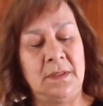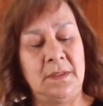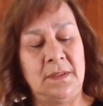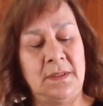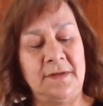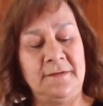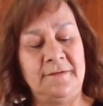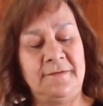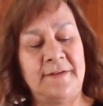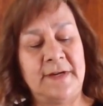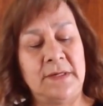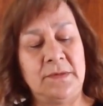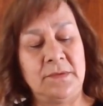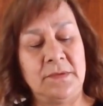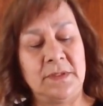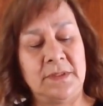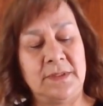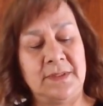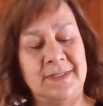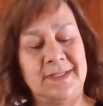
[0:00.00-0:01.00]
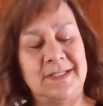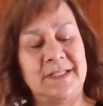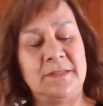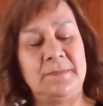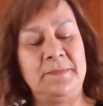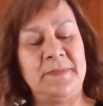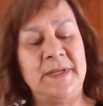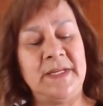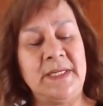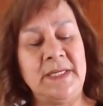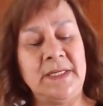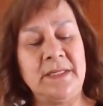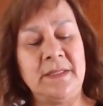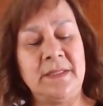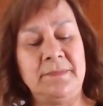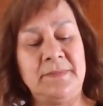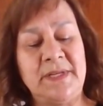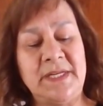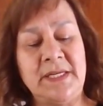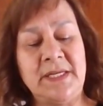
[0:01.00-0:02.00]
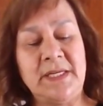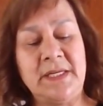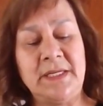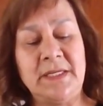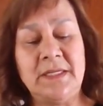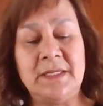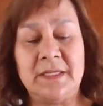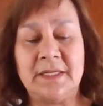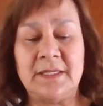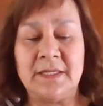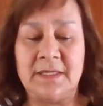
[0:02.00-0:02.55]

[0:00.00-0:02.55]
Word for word: I found spinning the bead